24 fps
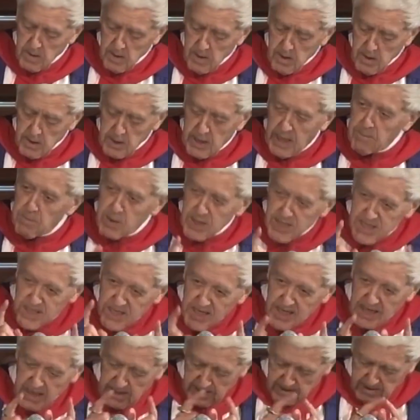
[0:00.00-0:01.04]
Can we see
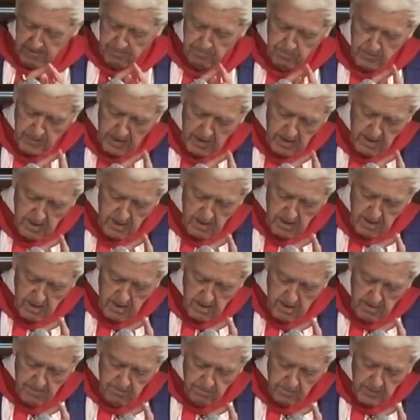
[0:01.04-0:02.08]
it?
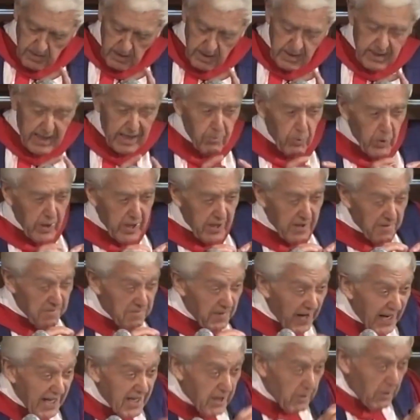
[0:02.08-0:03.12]
Can we
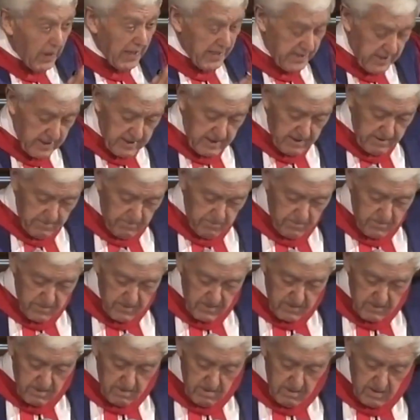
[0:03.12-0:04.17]
evaluate it?
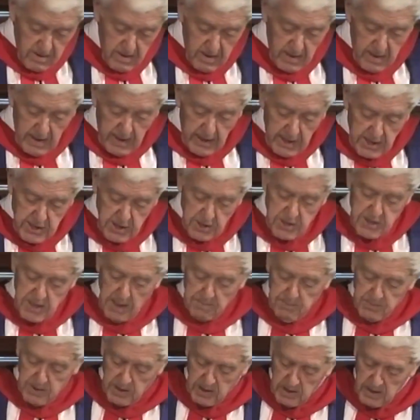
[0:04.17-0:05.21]
Is it
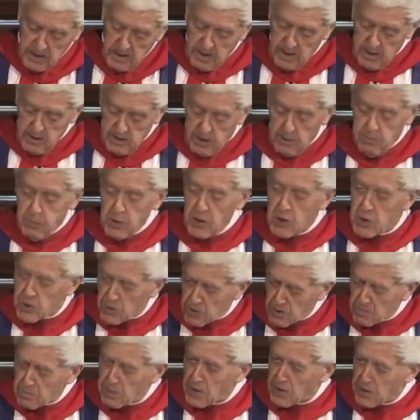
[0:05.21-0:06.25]
something that we
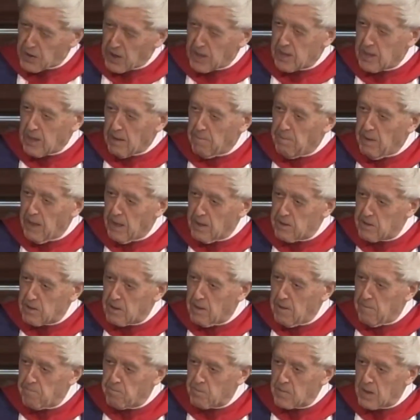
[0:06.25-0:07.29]
should be thinking about
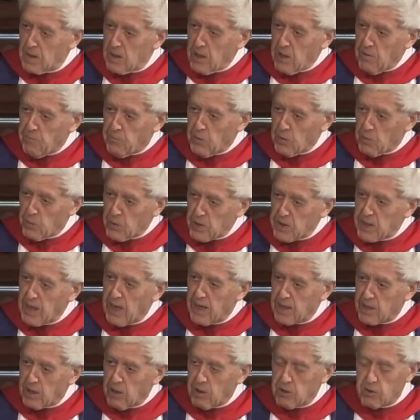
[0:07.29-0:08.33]
if we really are
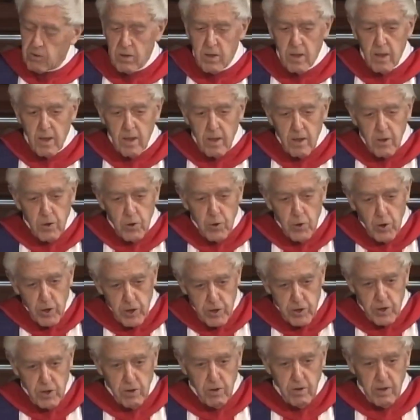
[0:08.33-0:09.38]
going to
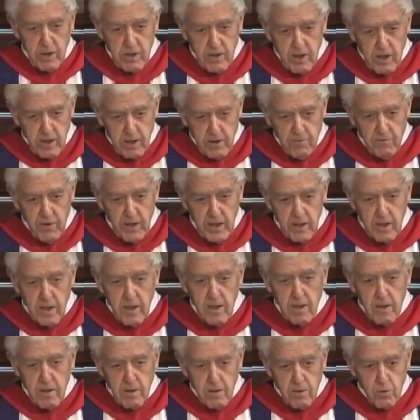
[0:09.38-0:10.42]
nurture and cultivate
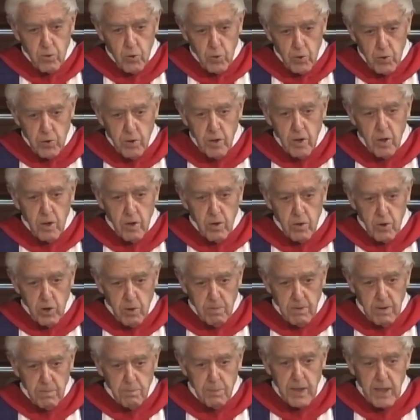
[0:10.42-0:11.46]
good
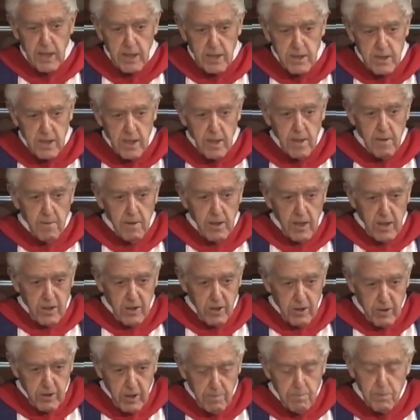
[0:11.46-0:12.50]
human beings in the
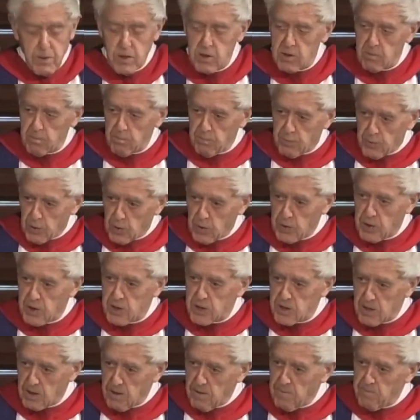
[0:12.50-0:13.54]
deepest,
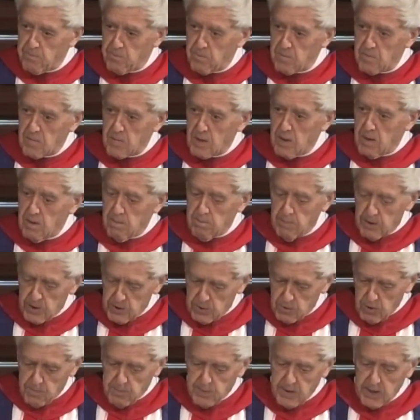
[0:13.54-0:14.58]
broadest, most
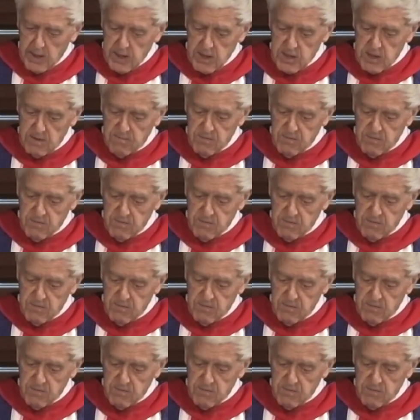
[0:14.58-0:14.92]
comprehensive